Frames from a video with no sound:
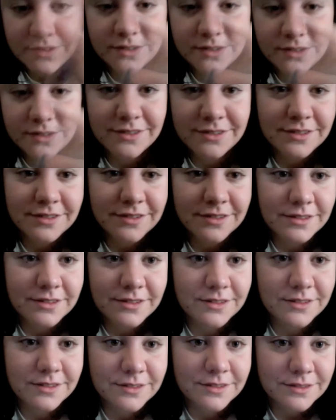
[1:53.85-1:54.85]

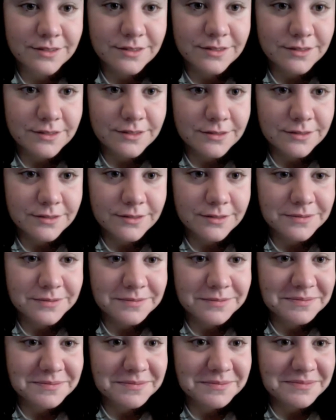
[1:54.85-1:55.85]

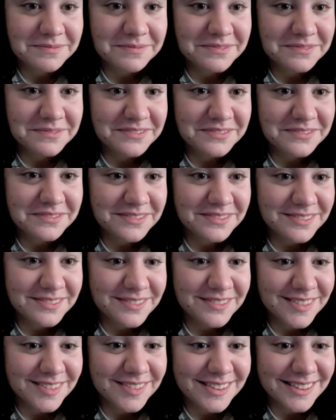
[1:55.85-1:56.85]

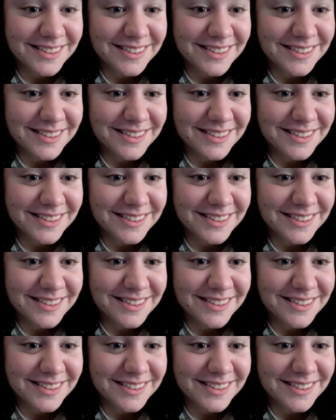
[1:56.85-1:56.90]
(silence)